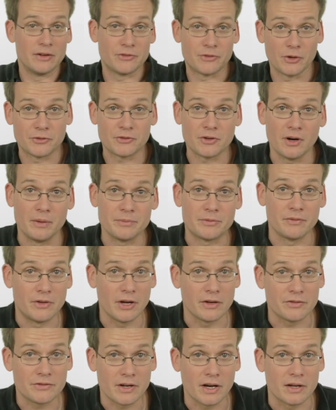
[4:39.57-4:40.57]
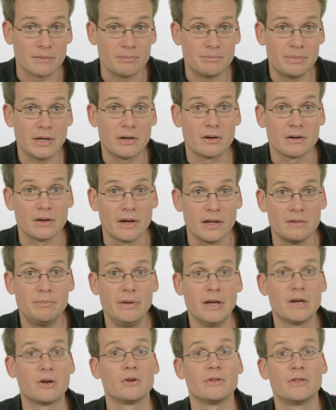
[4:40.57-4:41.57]
And then as those clumps of dust got bigger
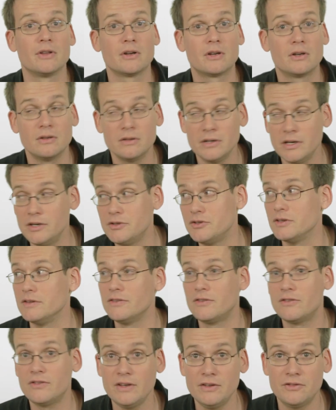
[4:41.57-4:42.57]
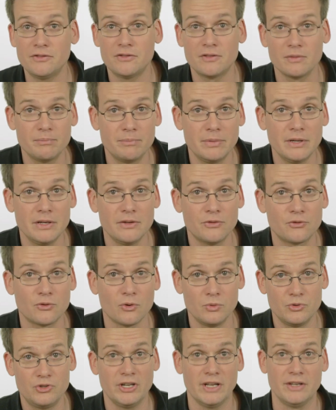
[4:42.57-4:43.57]
and bigger, the collisions ceased to be
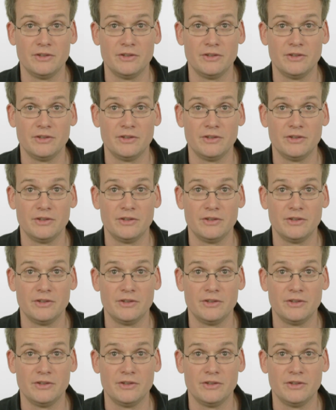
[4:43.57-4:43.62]
so